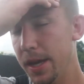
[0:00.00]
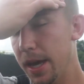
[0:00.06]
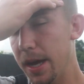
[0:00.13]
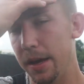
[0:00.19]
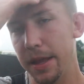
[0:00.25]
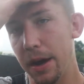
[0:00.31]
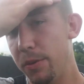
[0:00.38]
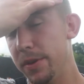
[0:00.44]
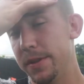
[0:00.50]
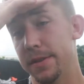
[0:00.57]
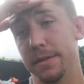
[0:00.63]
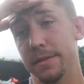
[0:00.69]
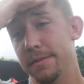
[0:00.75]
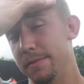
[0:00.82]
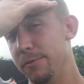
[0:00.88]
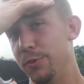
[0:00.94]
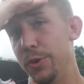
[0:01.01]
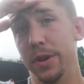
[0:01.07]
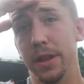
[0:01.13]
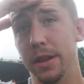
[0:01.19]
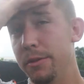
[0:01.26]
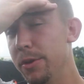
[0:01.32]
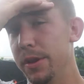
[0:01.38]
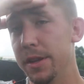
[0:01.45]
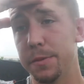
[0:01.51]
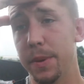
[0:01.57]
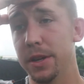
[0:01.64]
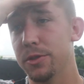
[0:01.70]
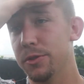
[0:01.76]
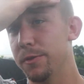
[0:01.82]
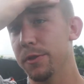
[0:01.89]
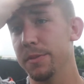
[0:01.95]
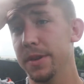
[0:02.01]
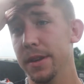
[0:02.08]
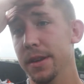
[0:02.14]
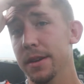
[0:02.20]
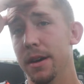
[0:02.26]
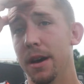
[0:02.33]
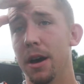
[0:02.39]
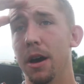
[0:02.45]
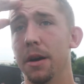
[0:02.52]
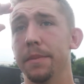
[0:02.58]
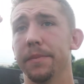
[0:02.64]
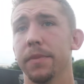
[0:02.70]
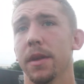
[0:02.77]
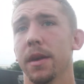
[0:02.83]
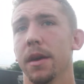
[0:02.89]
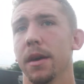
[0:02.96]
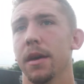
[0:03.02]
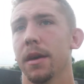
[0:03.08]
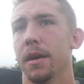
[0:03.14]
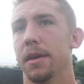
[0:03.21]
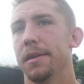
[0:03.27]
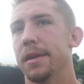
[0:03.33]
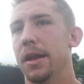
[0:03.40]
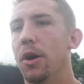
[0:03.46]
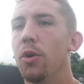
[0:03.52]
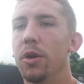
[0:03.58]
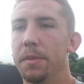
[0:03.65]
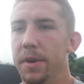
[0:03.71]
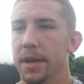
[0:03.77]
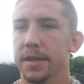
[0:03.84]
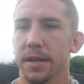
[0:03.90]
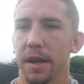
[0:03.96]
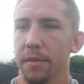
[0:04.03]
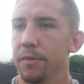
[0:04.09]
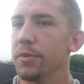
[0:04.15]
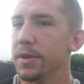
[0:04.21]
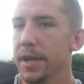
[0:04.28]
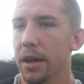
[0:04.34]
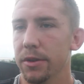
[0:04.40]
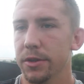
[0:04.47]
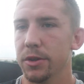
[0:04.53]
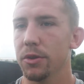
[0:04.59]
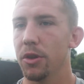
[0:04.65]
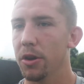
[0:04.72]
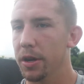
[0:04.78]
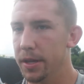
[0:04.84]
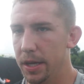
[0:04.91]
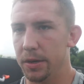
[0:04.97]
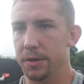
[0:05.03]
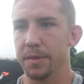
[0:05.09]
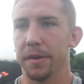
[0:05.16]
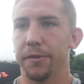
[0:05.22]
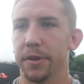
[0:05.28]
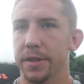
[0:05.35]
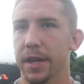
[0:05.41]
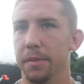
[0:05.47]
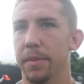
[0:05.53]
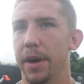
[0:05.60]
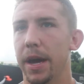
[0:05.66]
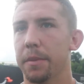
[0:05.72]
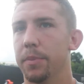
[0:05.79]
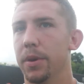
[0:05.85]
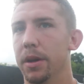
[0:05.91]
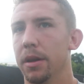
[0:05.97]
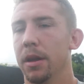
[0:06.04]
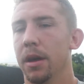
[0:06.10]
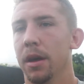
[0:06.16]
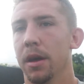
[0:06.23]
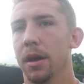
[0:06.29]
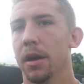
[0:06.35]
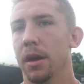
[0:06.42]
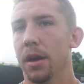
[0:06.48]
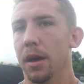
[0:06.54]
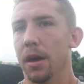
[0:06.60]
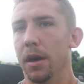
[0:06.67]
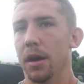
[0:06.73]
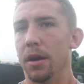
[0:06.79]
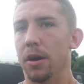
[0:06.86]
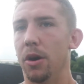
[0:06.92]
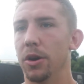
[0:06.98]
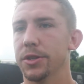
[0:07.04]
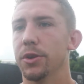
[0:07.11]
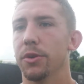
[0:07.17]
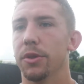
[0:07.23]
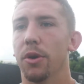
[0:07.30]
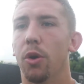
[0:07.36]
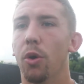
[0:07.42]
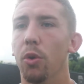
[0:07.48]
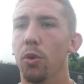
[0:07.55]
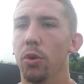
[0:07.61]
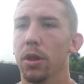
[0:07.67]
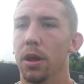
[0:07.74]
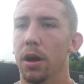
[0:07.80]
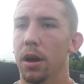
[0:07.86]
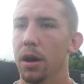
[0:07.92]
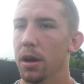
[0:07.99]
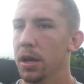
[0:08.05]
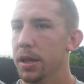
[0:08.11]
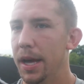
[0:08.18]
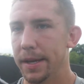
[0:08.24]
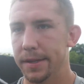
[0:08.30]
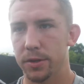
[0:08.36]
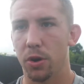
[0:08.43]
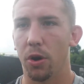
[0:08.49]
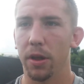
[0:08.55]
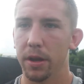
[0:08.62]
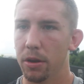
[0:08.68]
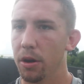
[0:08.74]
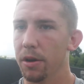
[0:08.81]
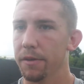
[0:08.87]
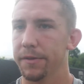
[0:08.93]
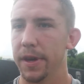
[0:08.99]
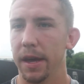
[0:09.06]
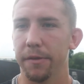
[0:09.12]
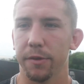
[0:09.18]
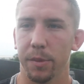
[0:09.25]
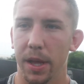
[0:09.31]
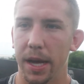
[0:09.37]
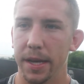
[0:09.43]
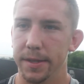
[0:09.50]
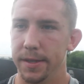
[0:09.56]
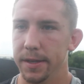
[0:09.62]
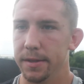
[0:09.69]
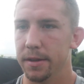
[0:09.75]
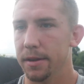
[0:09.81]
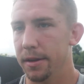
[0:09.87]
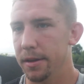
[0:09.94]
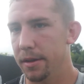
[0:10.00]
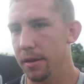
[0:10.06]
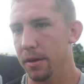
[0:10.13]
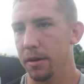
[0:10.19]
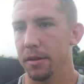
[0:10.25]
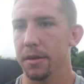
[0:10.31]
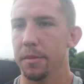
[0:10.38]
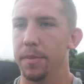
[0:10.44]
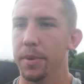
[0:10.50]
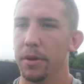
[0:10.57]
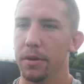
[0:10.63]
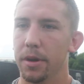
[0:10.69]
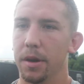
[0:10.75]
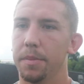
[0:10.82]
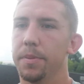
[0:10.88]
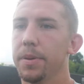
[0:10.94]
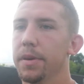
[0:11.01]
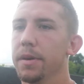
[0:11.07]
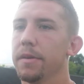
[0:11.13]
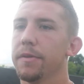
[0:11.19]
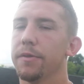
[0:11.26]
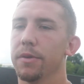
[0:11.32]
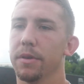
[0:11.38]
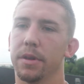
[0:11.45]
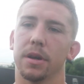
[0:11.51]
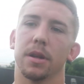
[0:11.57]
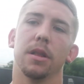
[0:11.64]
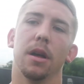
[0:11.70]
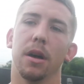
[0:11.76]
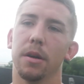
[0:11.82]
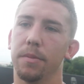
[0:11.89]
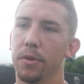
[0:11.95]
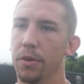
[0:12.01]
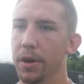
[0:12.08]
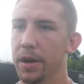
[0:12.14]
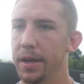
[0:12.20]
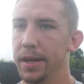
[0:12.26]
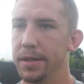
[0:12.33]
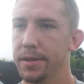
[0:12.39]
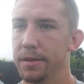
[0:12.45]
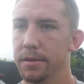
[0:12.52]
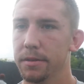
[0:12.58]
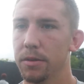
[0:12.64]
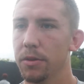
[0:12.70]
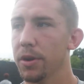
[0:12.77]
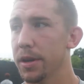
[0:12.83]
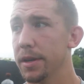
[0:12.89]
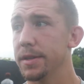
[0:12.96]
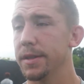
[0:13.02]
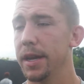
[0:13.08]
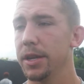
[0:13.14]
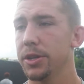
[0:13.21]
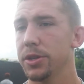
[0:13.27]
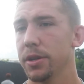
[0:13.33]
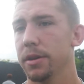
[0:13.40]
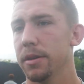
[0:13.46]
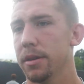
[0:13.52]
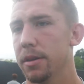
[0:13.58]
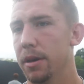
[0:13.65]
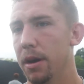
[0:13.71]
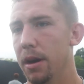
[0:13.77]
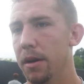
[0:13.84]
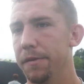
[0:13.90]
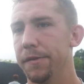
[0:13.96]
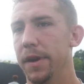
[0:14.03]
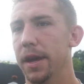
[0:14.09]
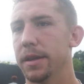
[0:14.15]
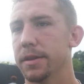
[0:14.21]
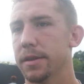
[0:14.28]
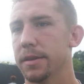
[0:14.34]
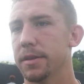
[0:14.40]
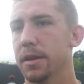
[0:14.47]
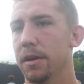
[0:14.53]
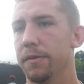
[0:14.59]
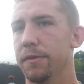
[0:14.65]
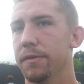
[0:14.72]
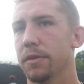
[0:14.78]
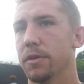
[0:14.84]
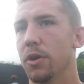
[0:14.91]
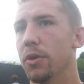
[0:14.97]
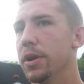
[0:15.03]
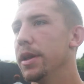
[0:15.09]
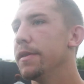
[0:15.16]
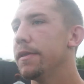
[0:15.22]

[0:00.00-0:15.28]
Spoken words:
Yeah, that was really, really special for me. Not only because I was out so long and that was my first game back, but also the whole last call at RFK from last season, and the build up for the club, the organization, fans and stuff going